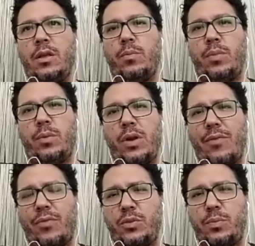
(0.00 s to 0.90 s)
People have
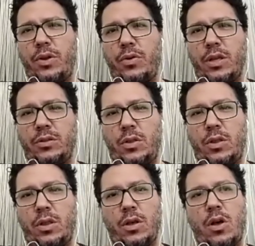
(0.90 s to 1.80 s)
experienced
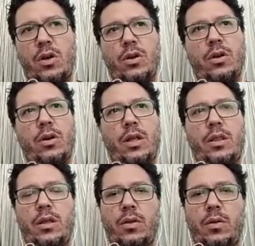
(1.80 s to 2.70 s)
the hunger and
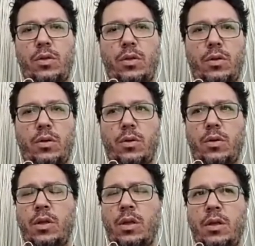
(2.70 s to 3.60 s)
the
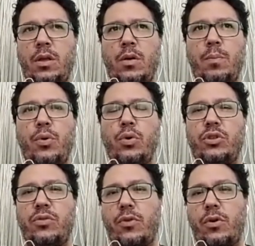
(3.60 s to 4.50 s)
push
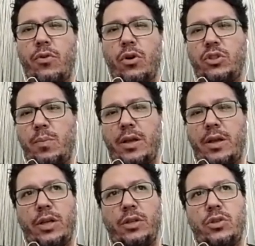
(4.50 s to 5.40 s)
for forced
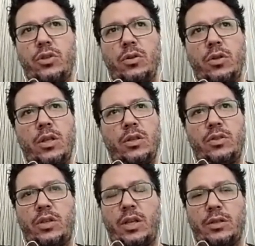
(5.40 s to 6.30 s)
migration
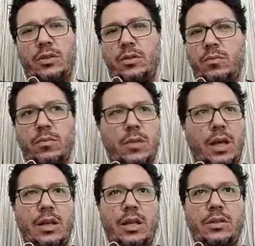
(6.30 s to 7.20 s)
since at
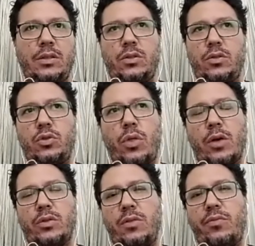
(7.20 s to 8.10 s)
least
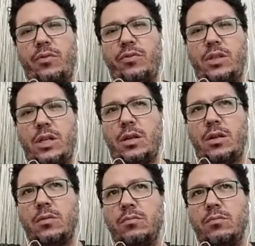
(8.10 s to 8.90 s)
2015.